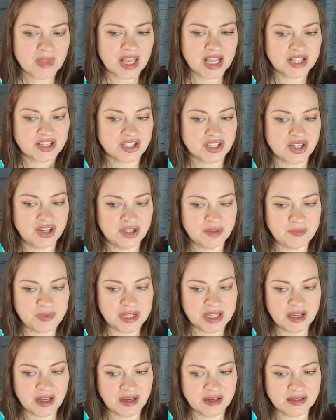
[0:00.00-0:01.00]
it's good
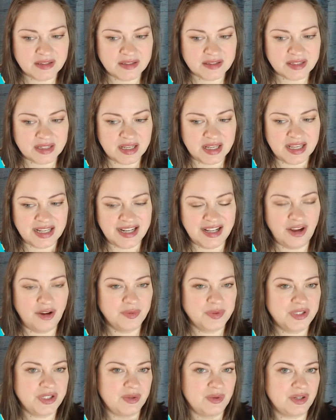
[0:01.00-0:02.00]
because it
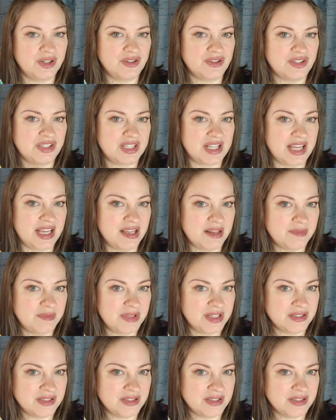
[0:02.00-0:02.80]
helps you understand